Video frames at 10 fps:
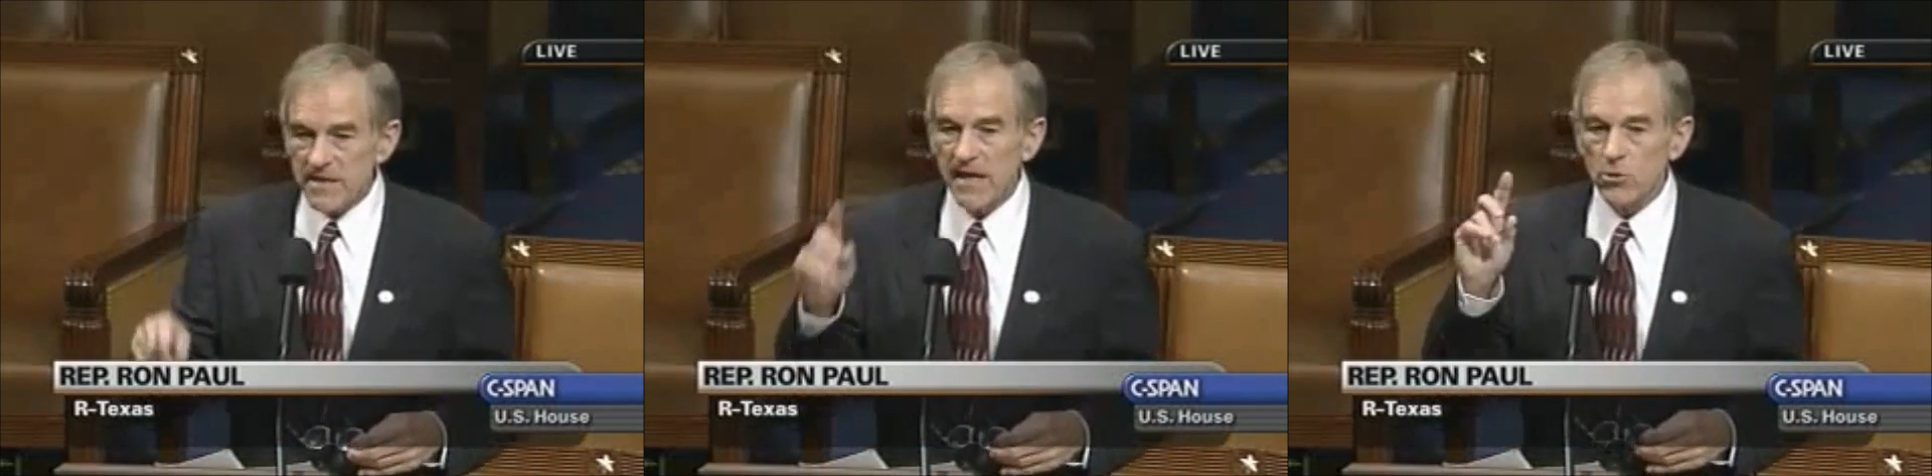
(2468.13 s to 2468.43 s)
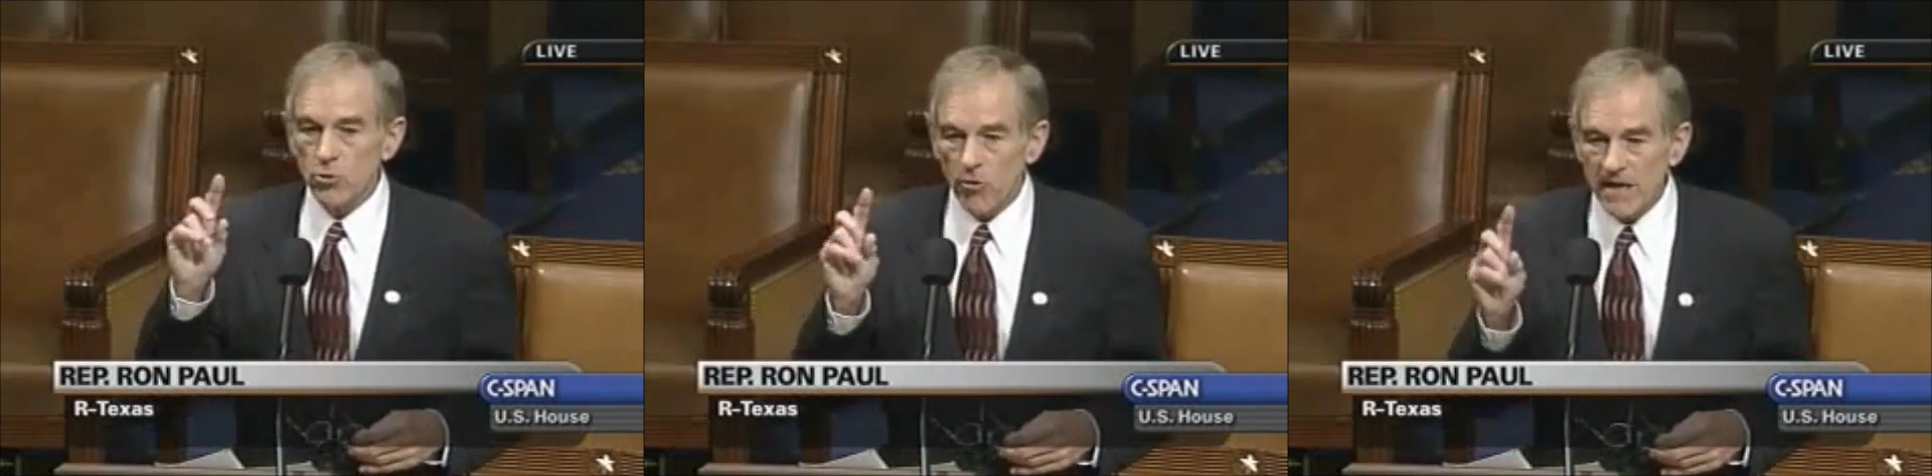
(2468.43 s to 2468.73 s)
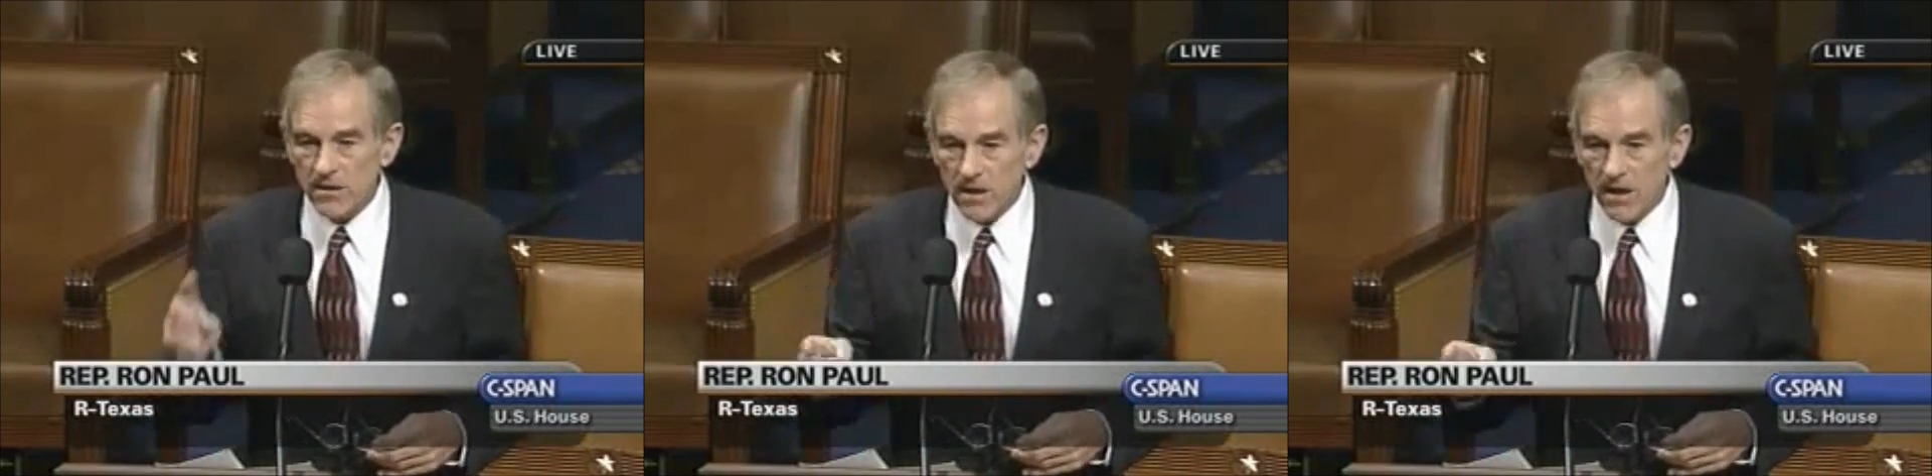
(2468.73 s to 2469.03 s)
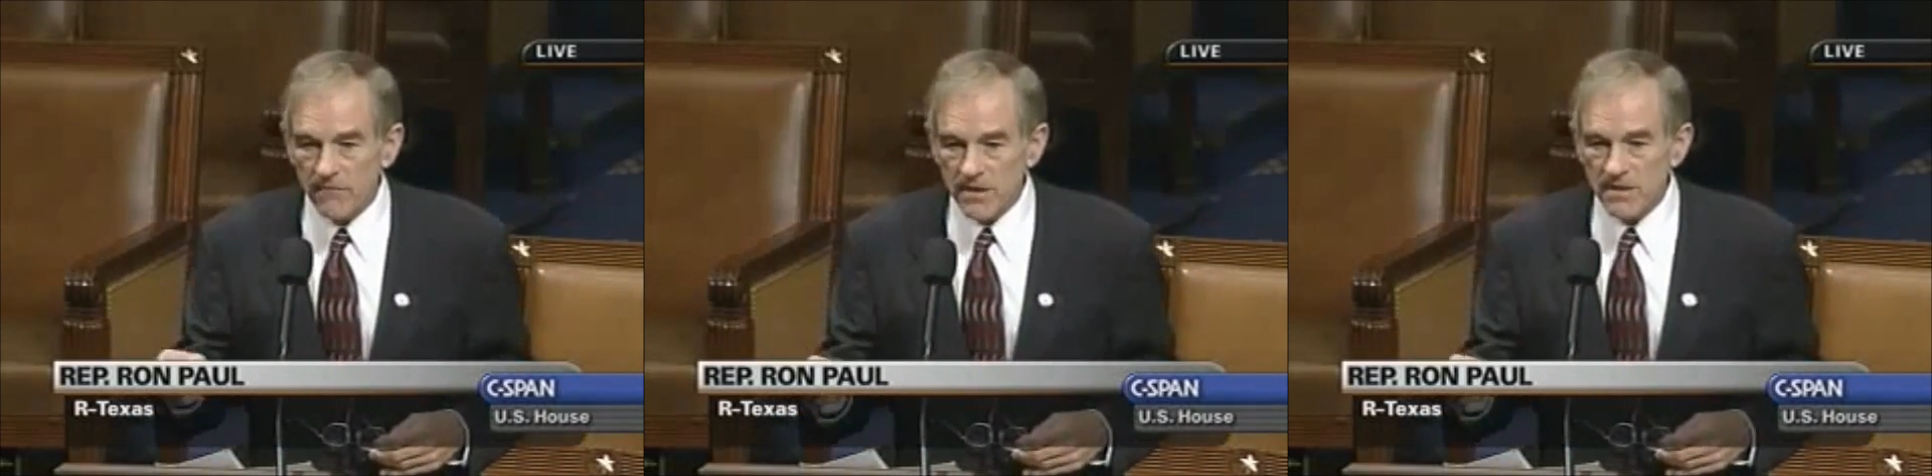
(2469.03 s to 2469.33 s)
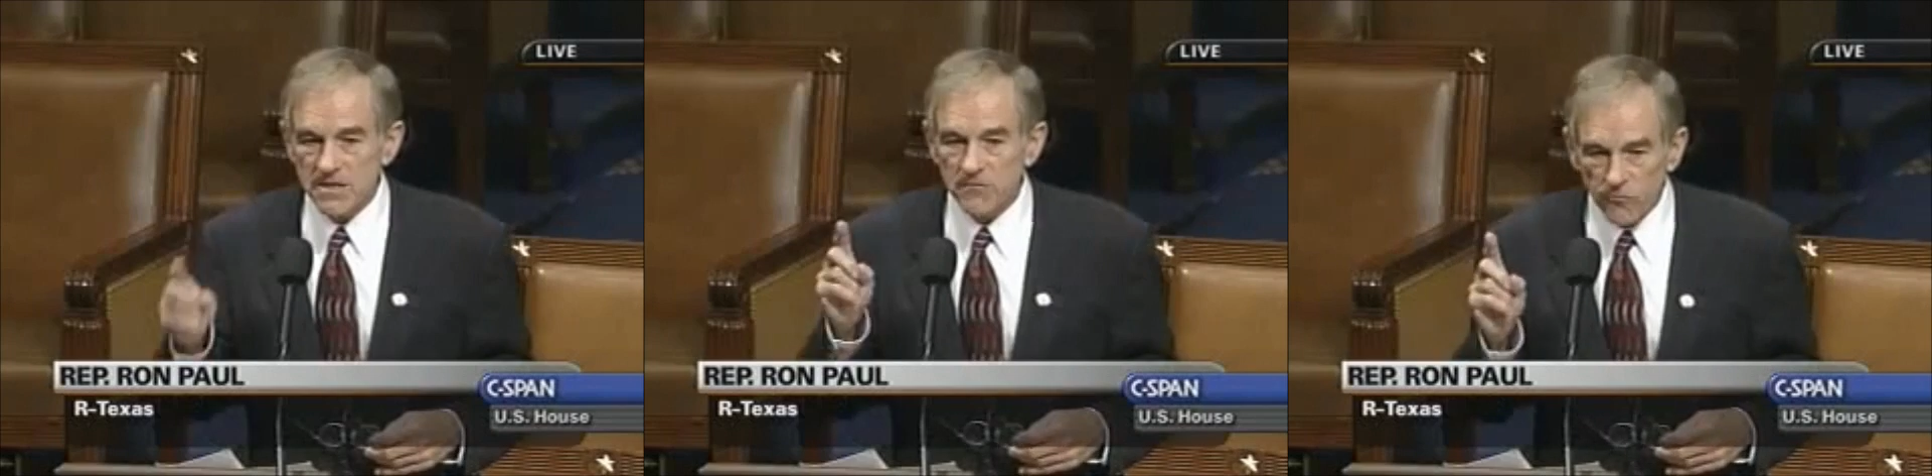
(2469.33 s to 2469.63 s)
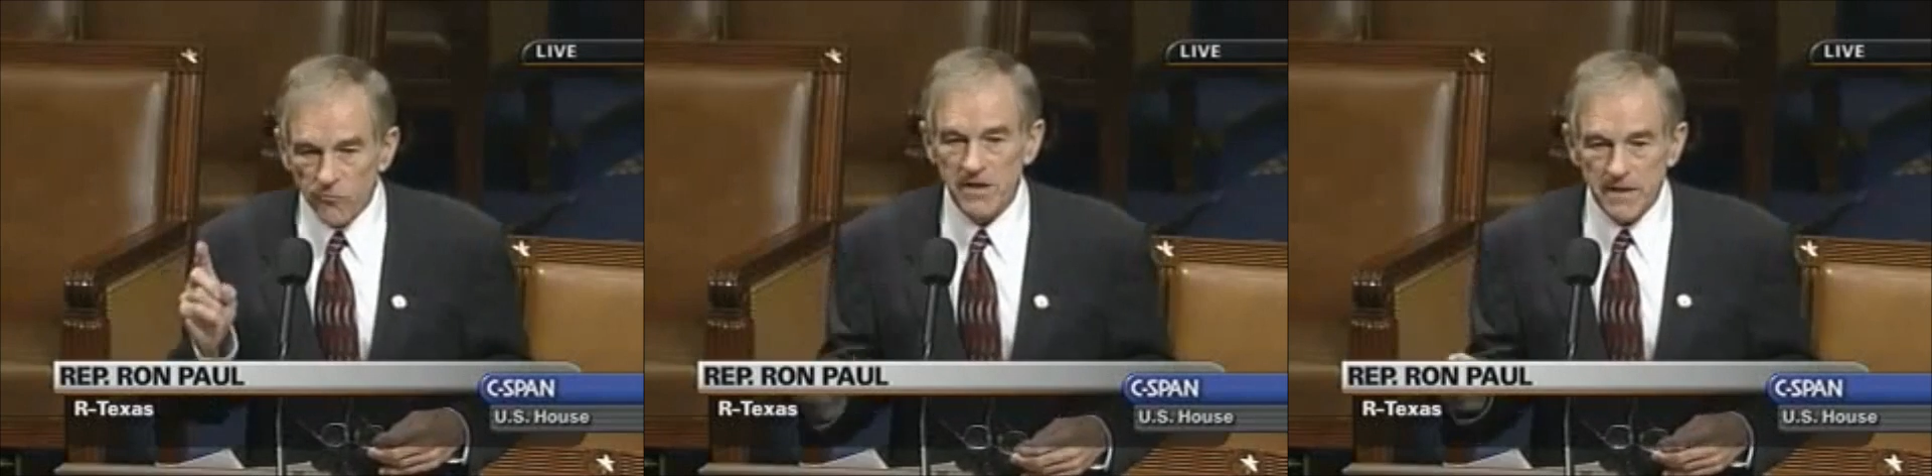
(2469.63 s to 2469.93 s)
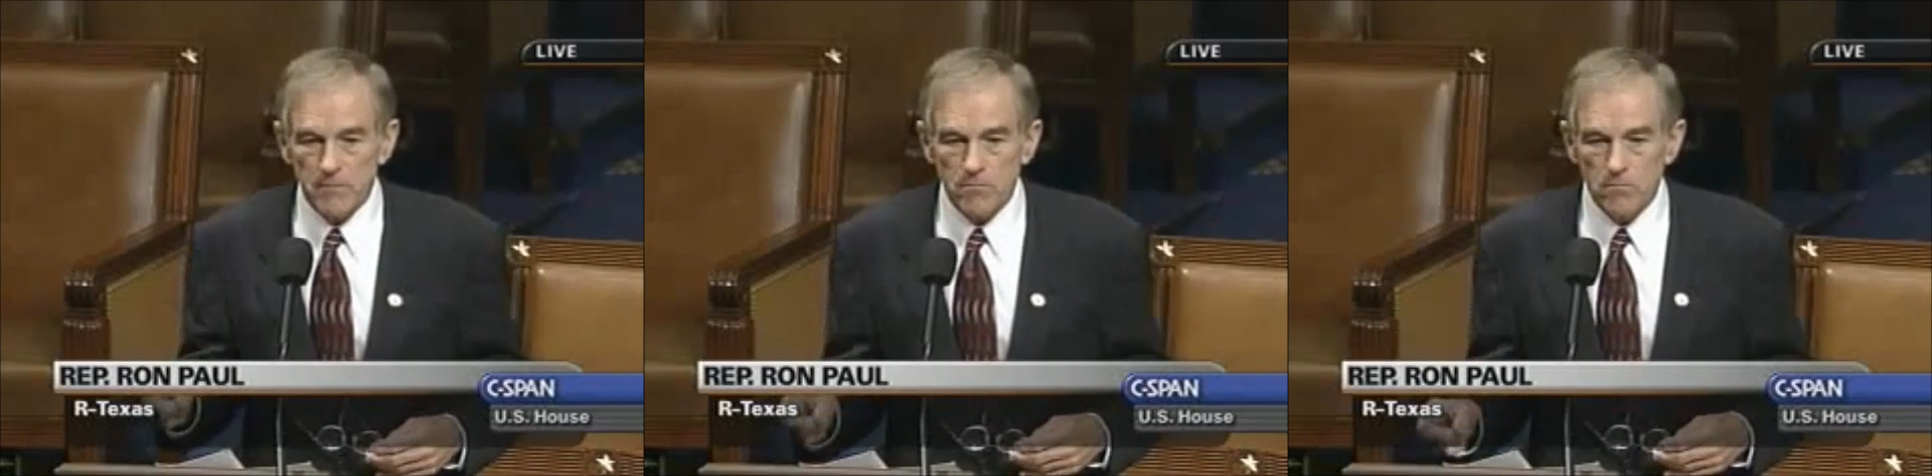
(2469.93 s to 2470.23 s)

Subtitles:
and greater confidence in freedom.